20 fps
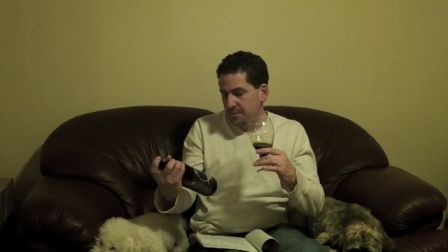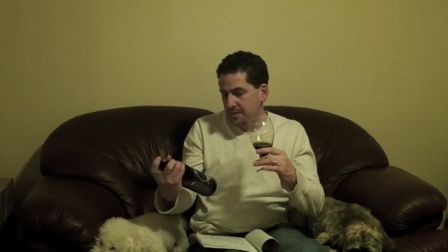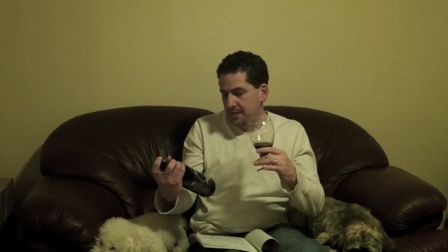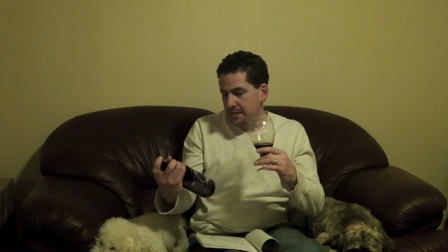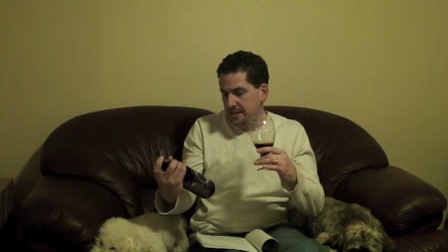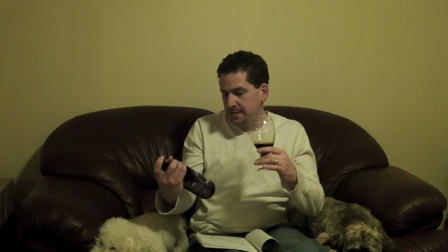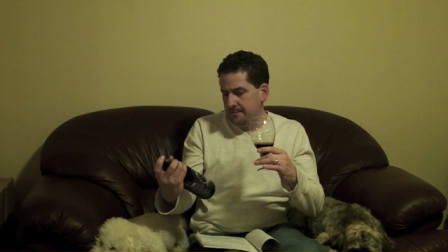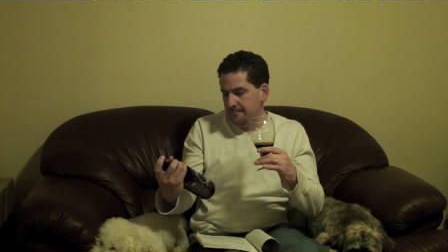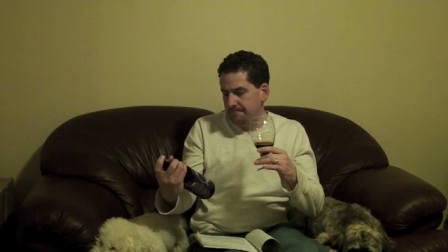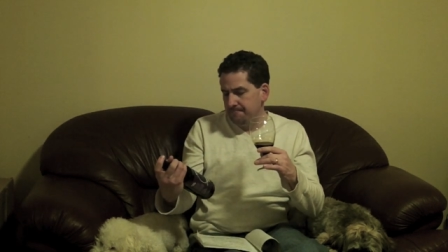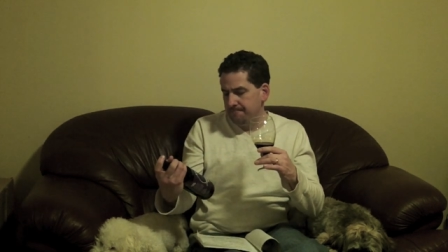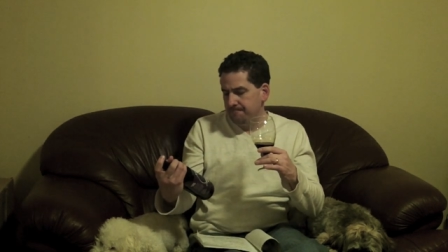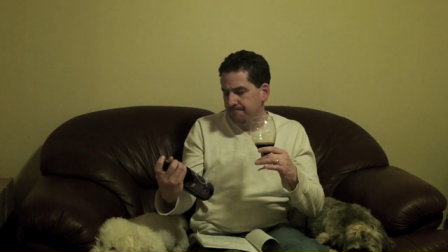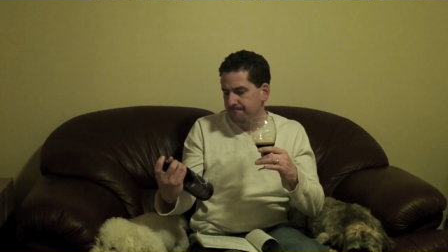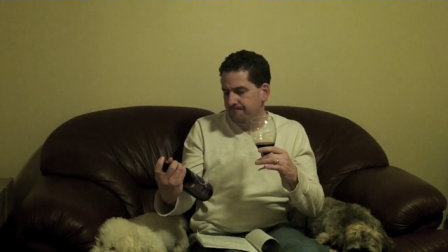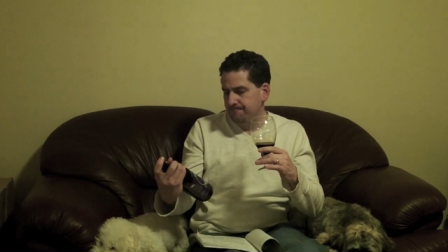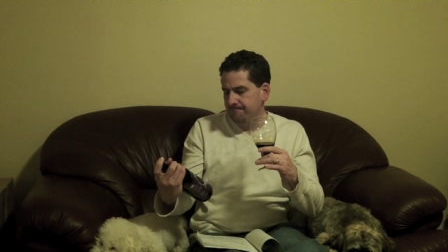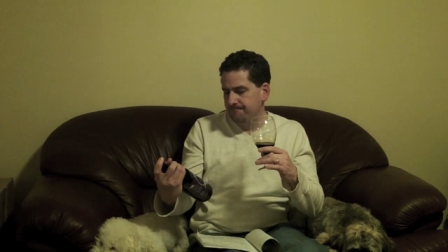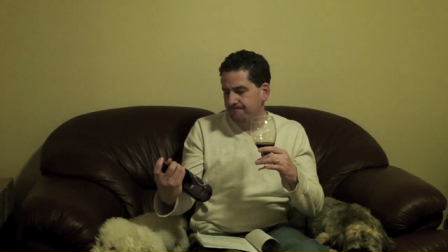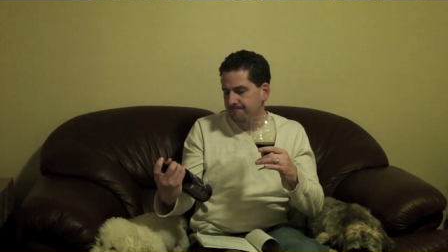me,
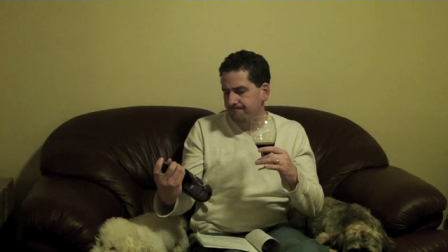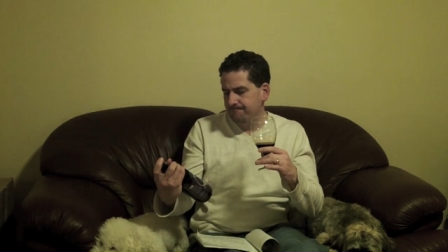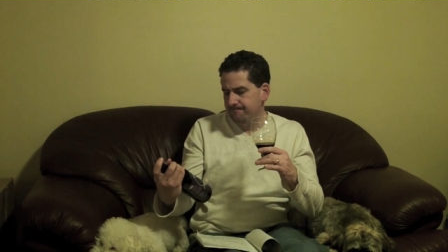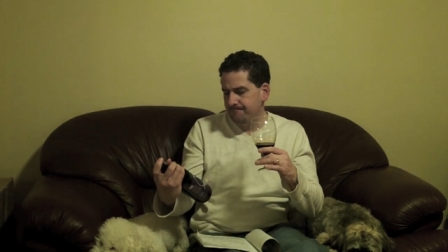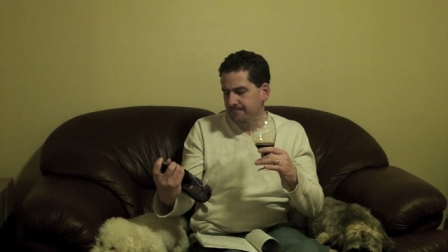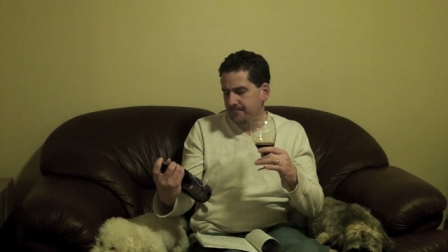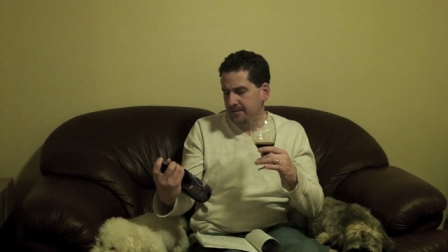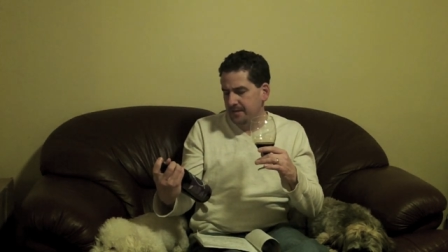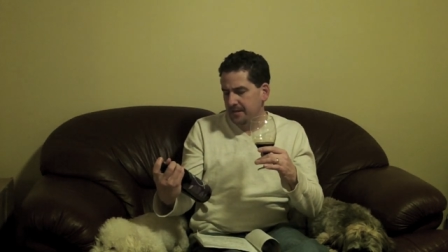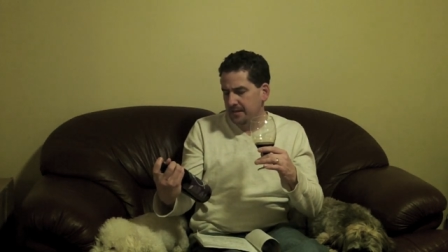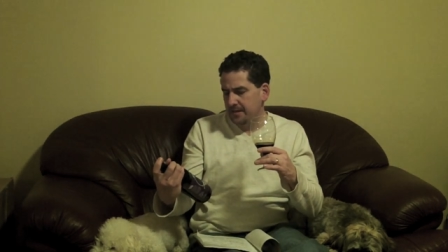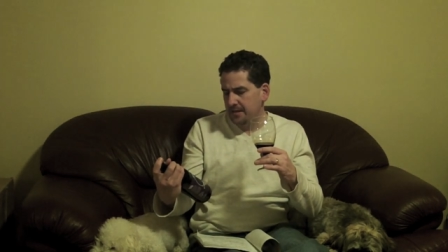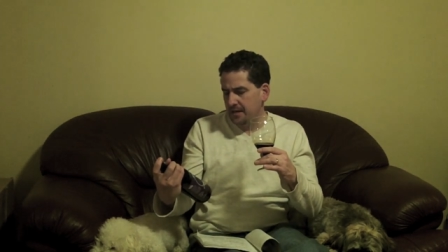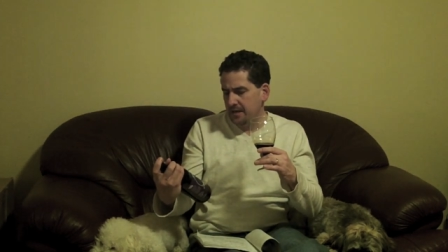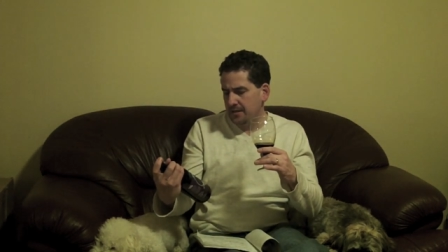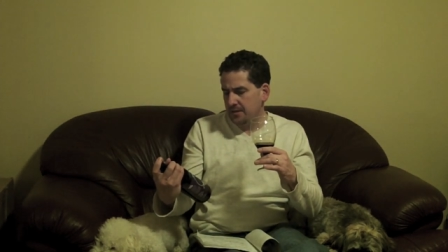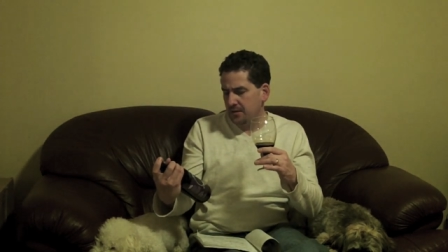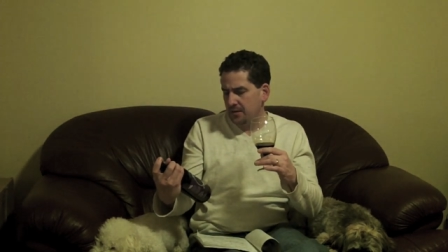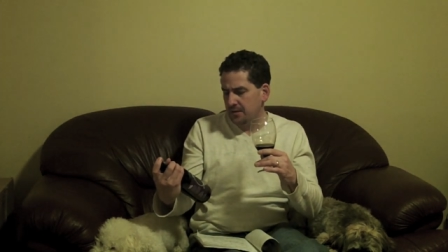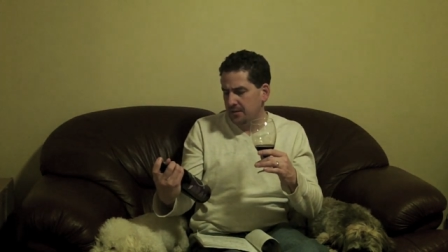
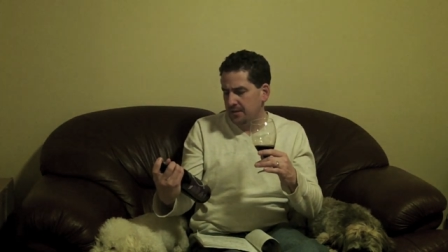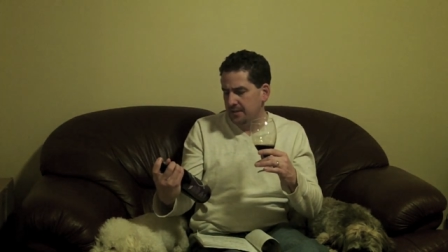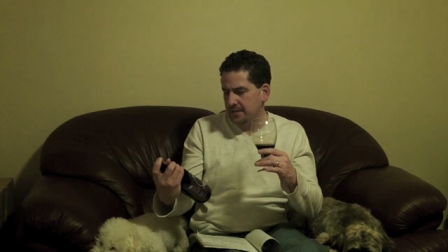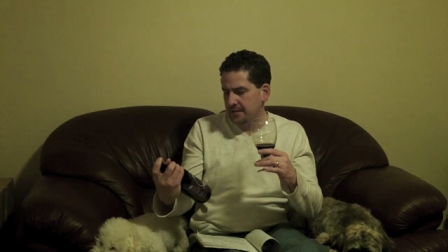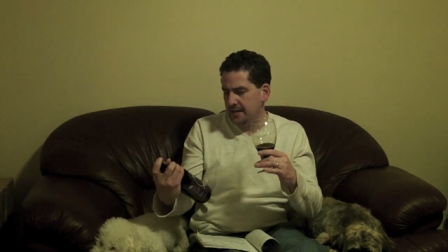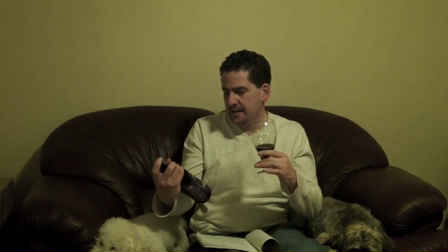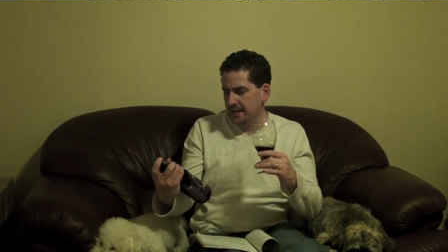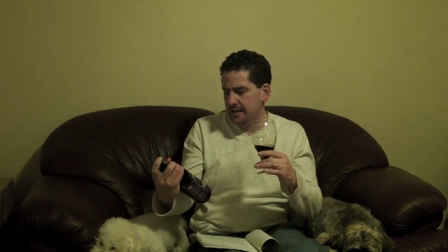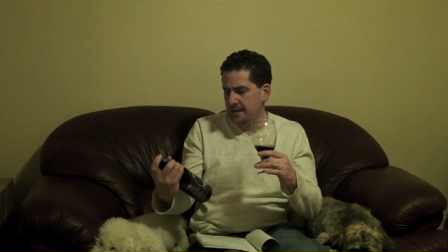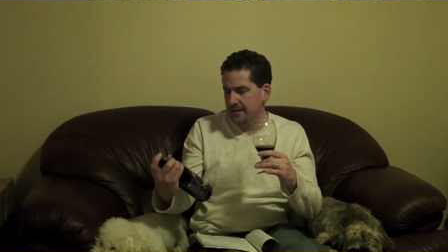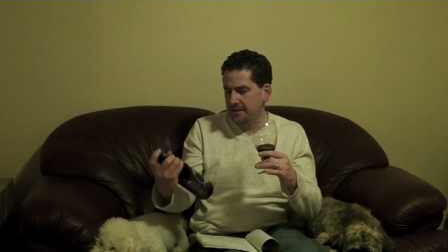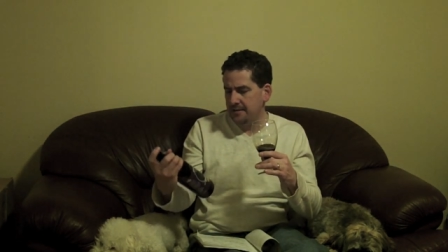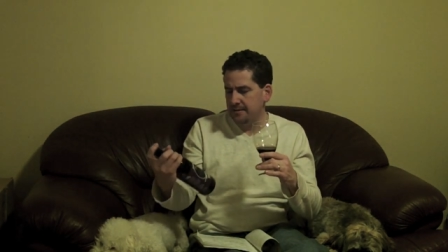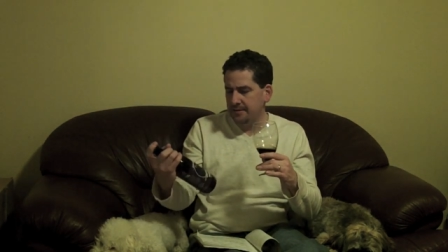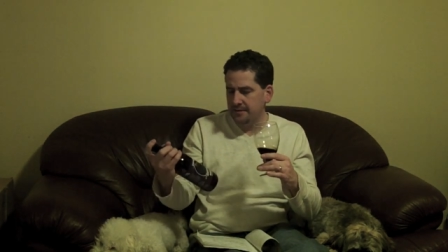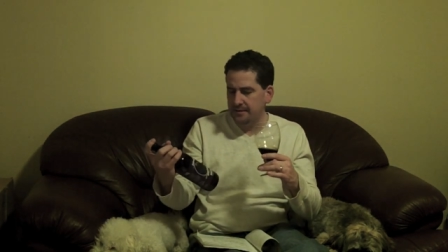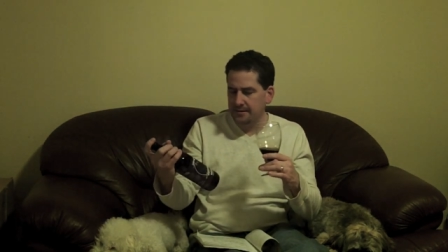it's hard to say.